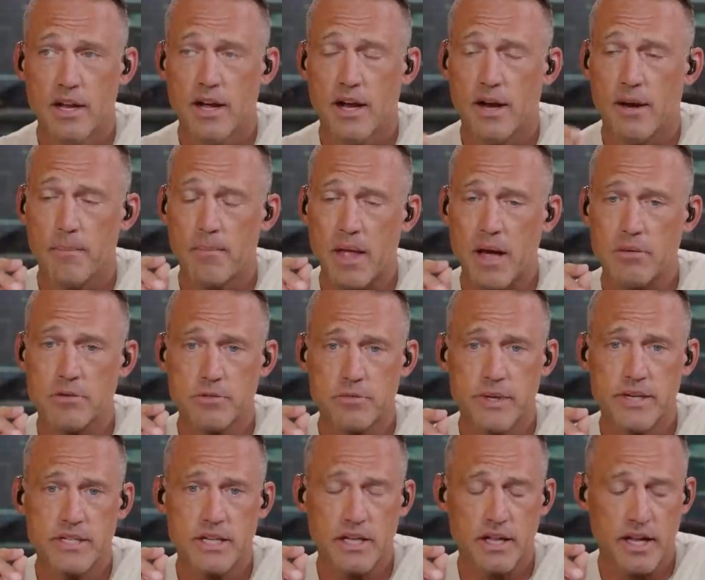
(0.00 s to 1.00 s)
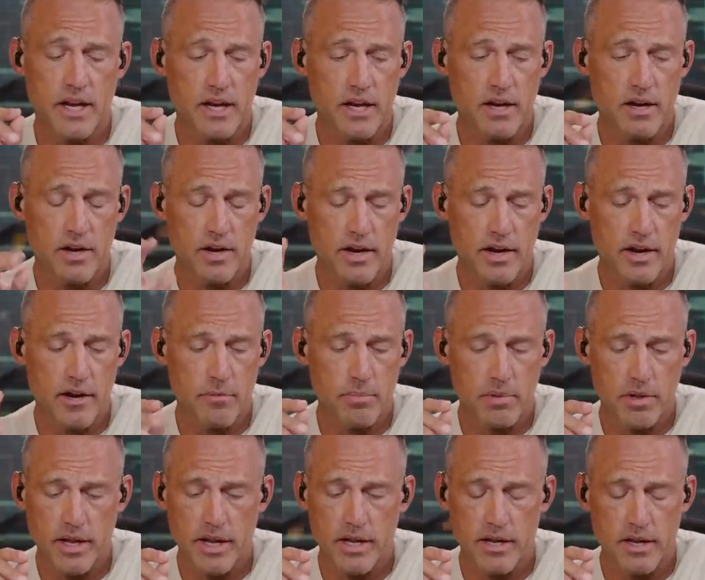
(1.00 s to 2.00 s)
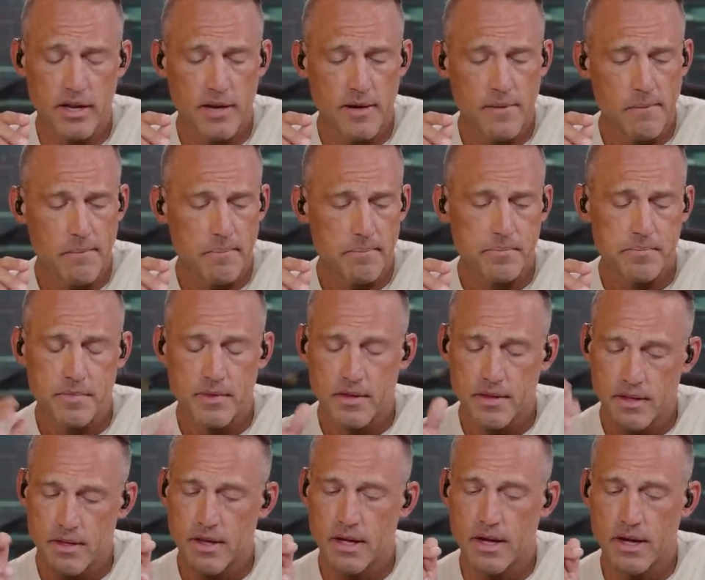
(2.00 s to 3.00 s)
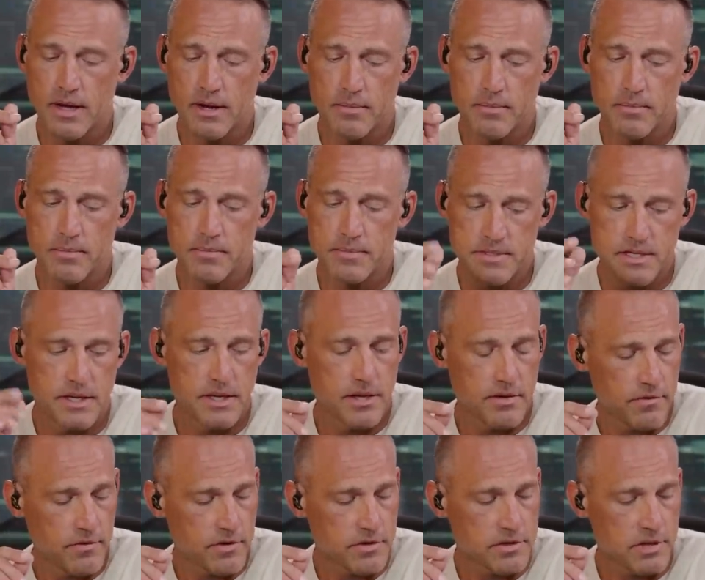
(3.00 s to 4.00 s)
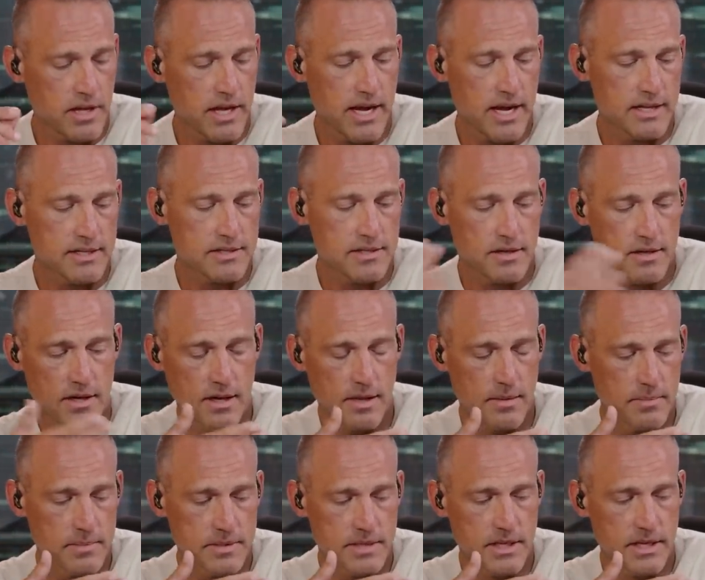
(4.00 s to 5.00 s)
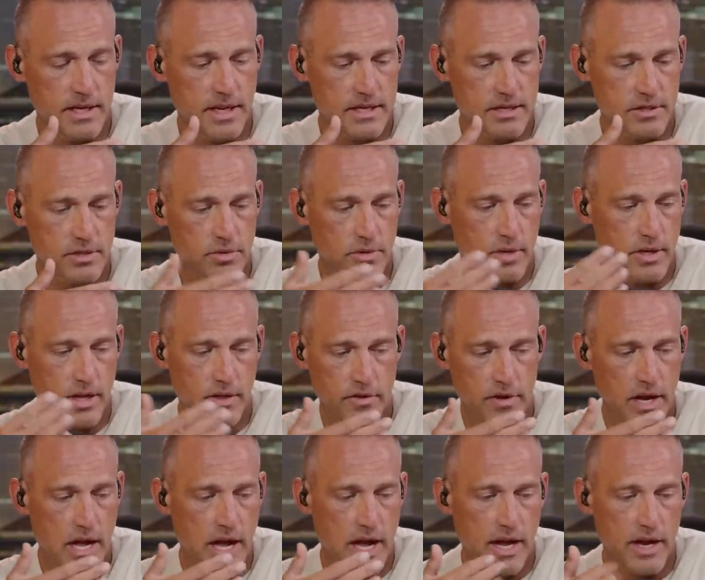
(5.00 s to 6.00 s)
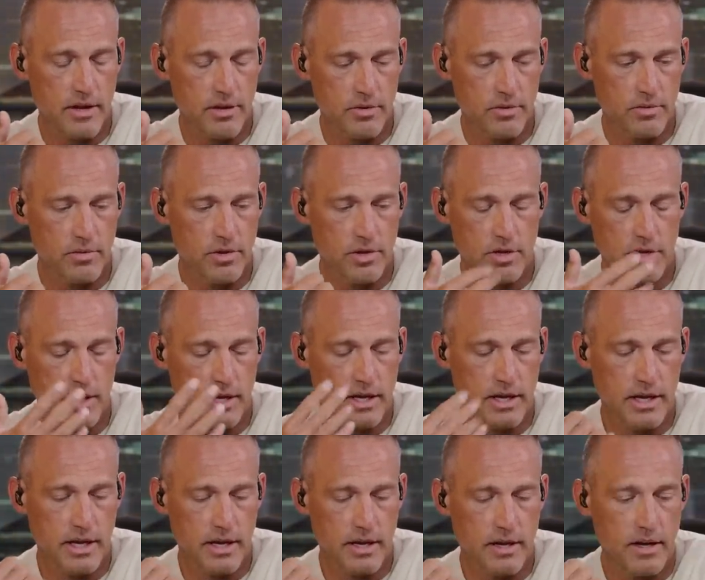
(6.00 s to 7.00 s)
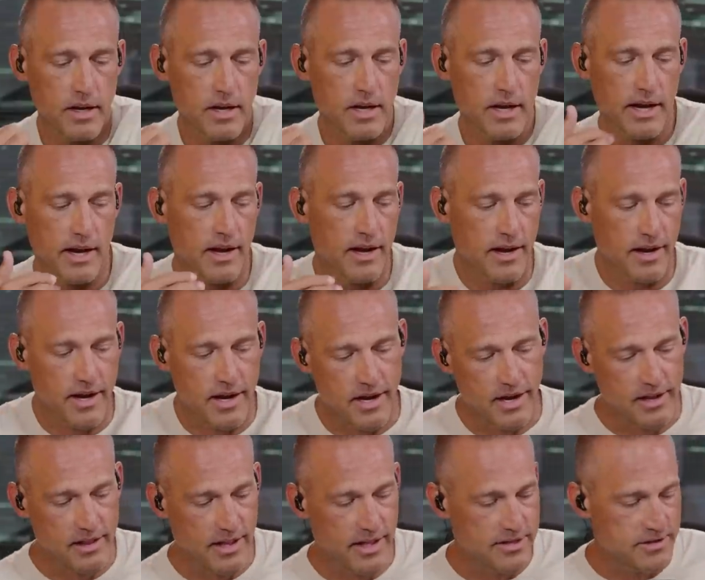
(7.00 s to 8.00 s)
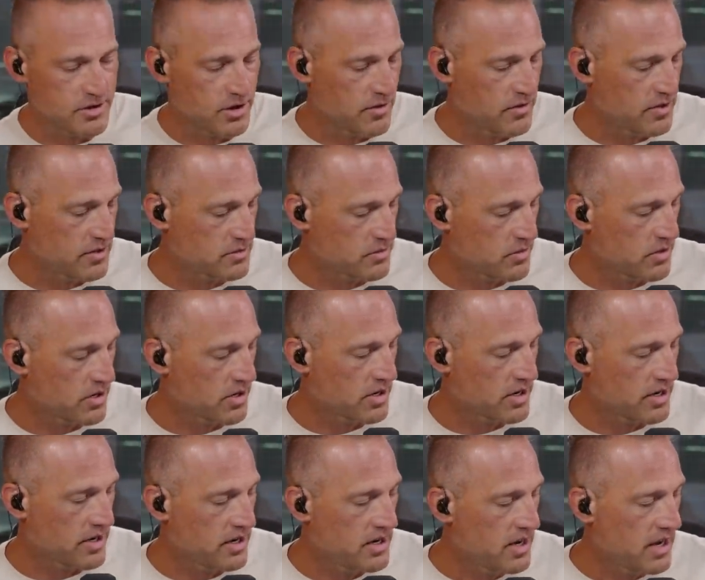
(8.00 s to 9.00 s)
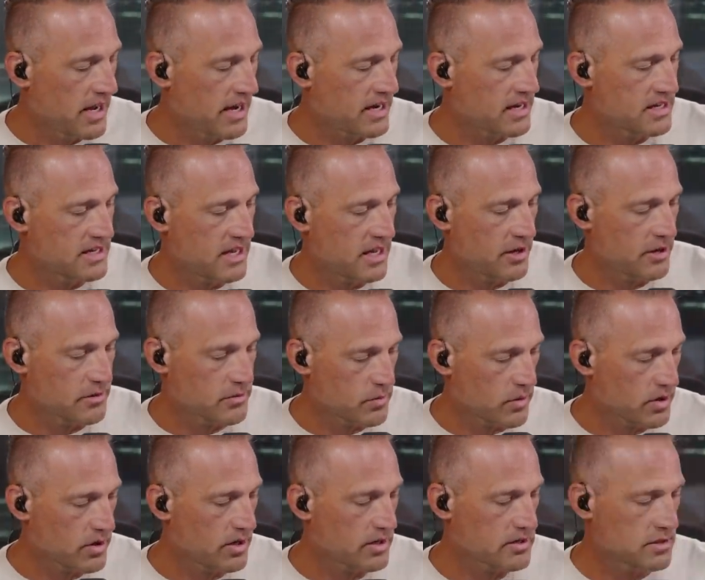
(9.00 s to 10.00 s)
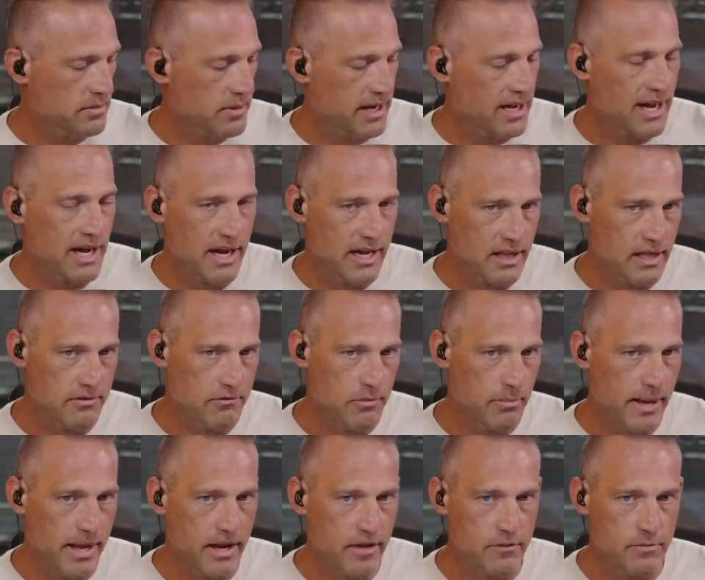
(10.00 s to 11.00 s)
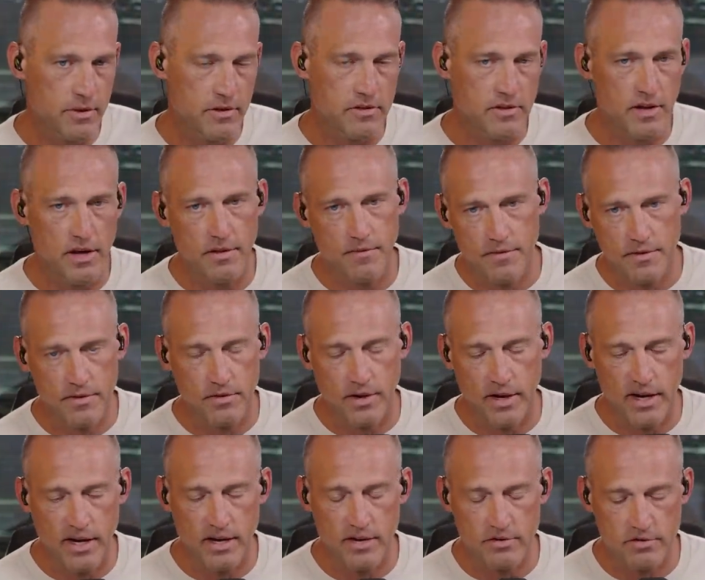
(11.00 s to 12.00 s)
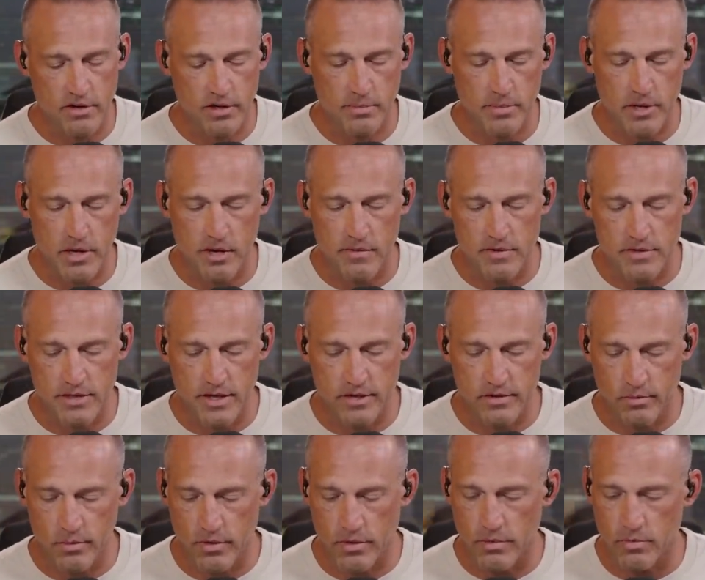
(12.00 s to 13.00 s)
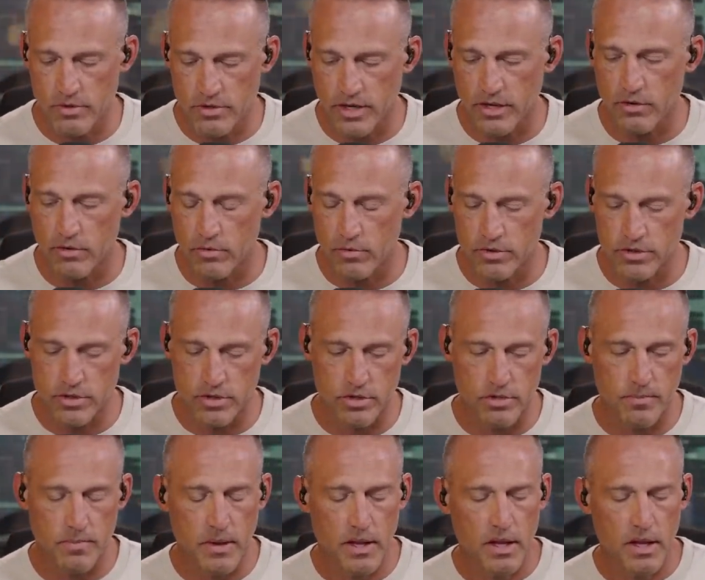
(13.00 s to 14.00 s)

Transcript: Um, I was recently on an airplane um, sitting in first class, um, sitting next to another guy who looked like he. I, I kind of glanced over at his work, and I could tell he was working on some like high level management stuff. And so I kind of struck up a conversation with him, which I don't always do.